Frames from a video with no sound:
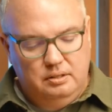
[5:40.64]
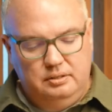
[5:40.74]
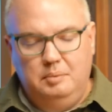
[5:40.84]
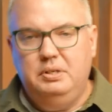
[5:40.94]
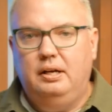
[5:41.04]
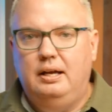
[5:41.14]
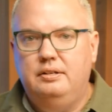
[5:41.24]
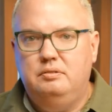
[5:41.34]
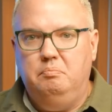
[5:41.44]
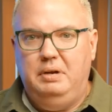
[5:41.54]
Steam Deck
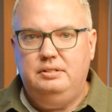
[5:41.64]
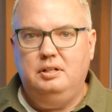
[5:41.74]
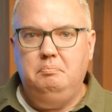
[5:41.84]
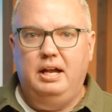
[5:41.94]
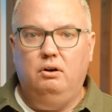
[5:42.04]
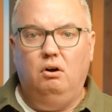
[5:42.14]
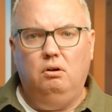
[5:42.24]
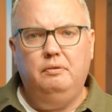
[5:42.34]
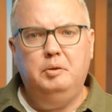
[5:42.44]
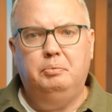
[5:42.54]
has basically made all the